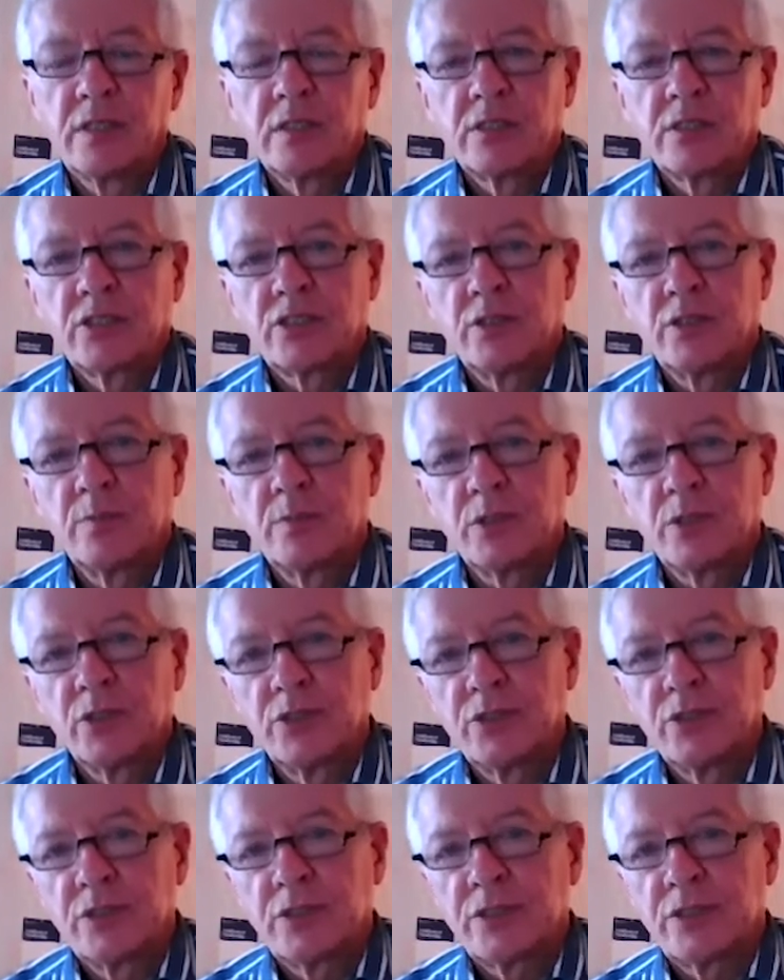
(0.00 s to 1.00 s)
some
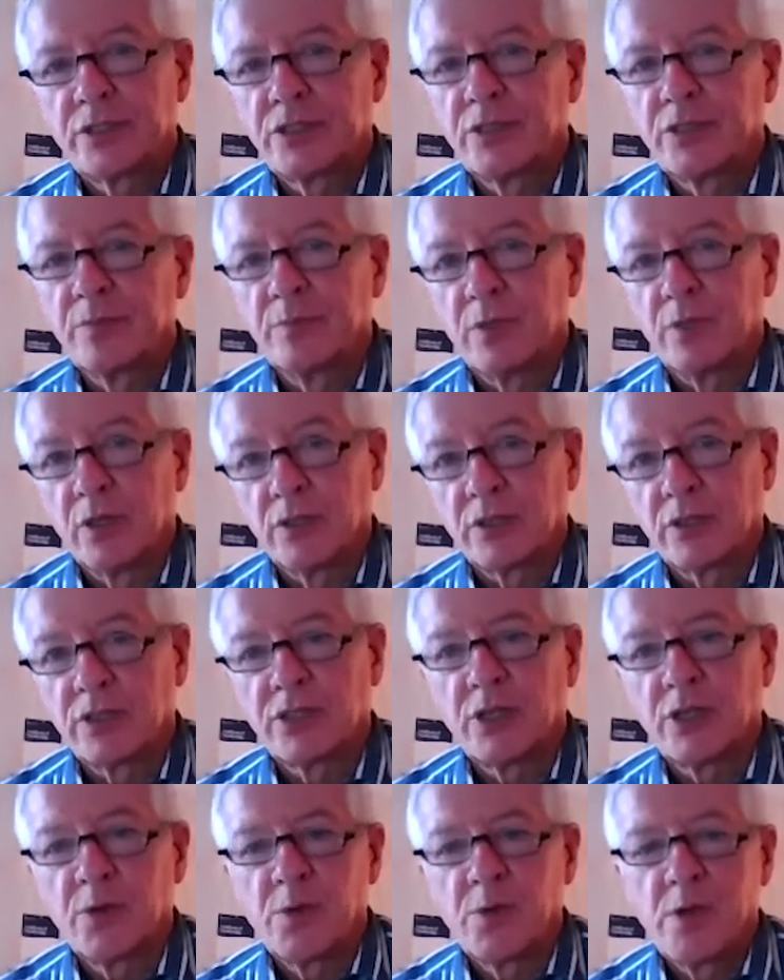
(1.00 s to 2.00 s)
good, some not
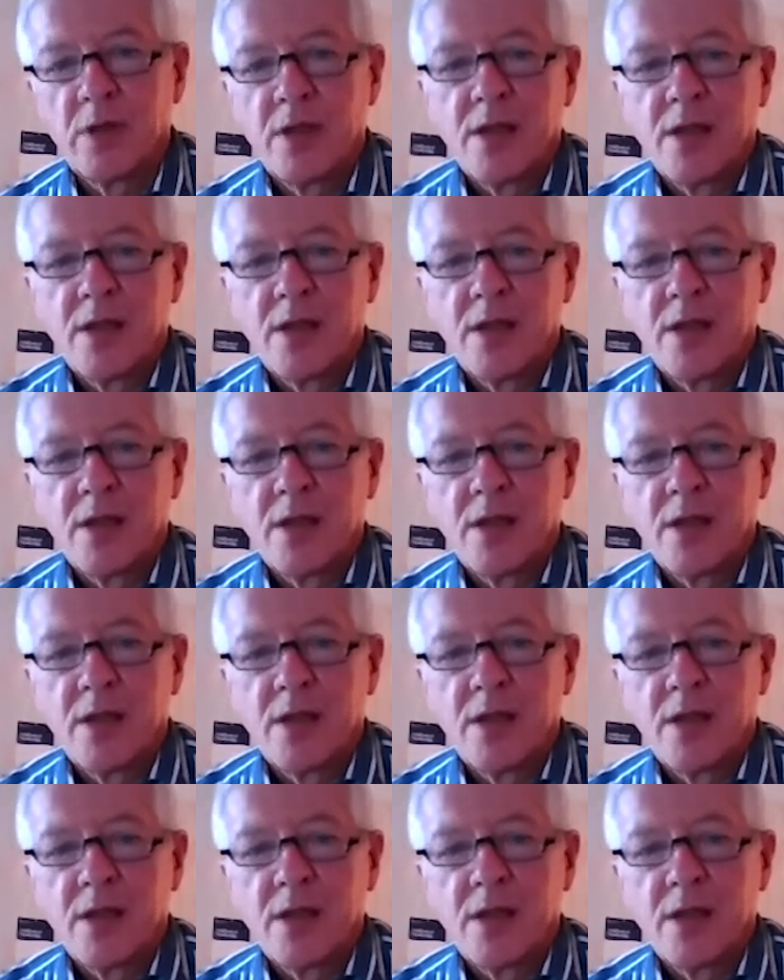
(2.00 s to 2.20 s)
so,